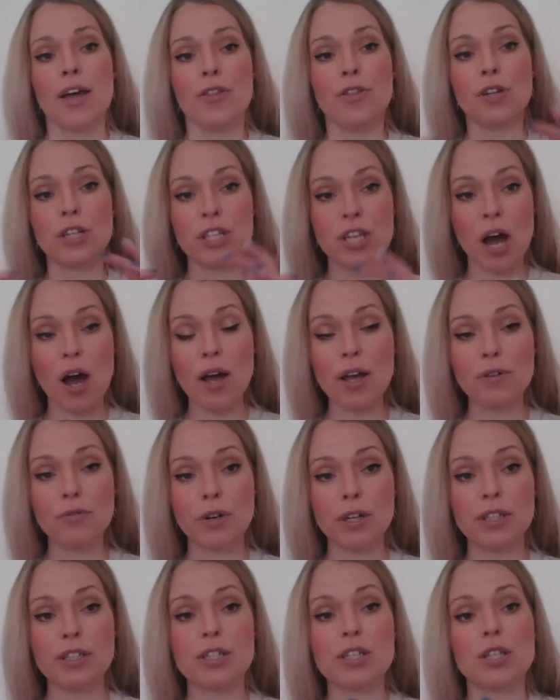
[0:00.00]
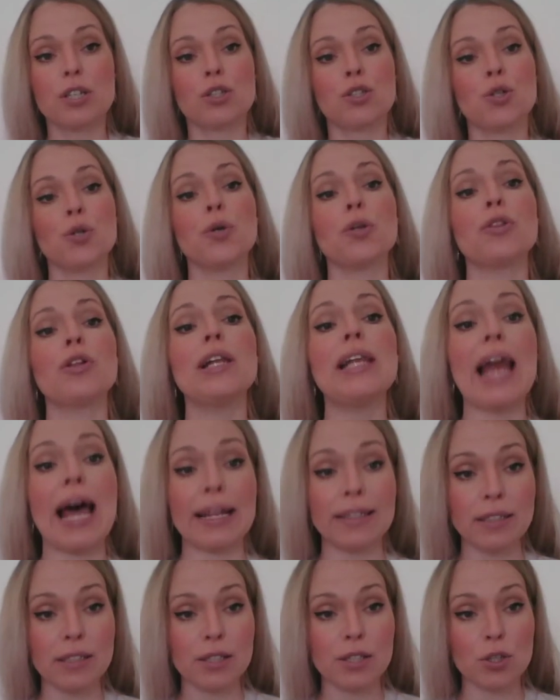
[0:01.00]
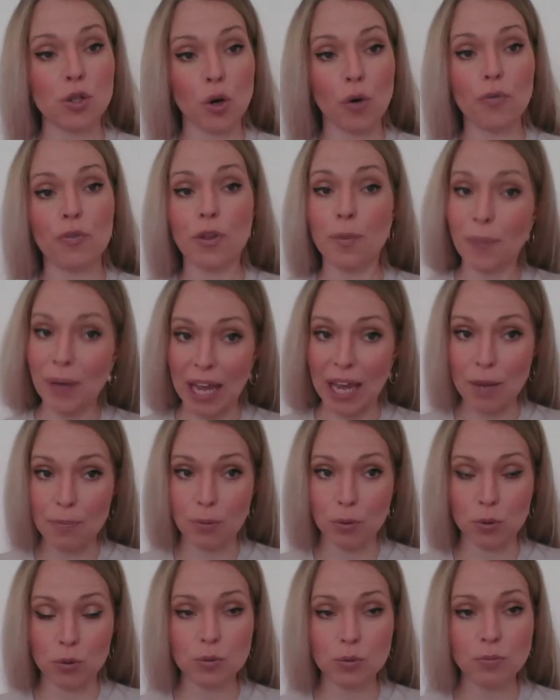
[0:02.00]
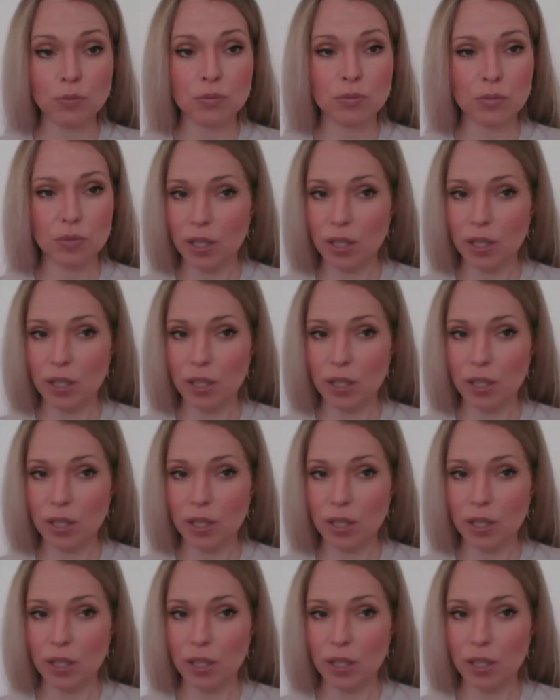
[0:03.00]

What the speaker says: the tyrant took the lands of the people,